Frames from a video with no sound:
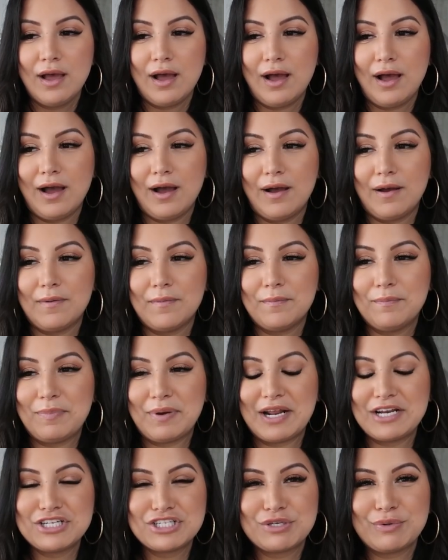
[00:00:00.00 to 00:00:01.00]
Um,
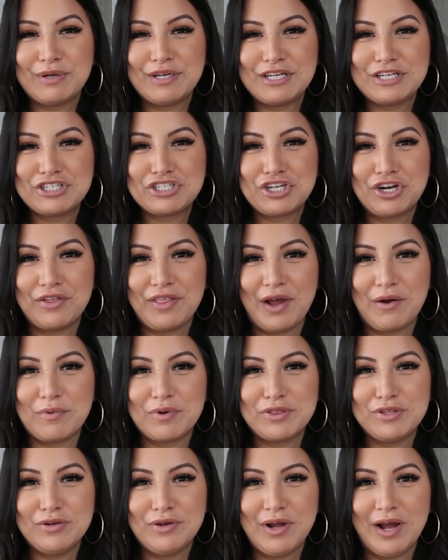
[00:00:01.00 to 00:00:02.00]
but I just wanted to share that
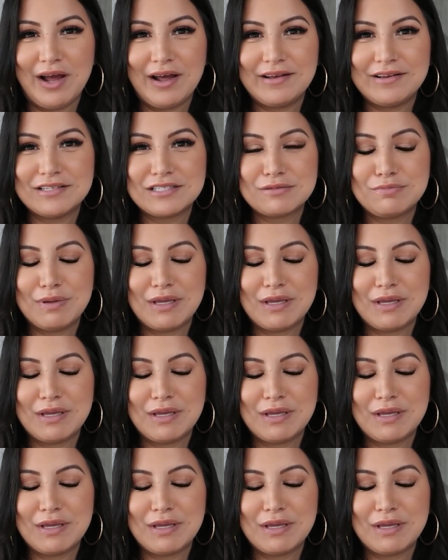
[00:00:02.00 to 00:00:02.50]
with you guys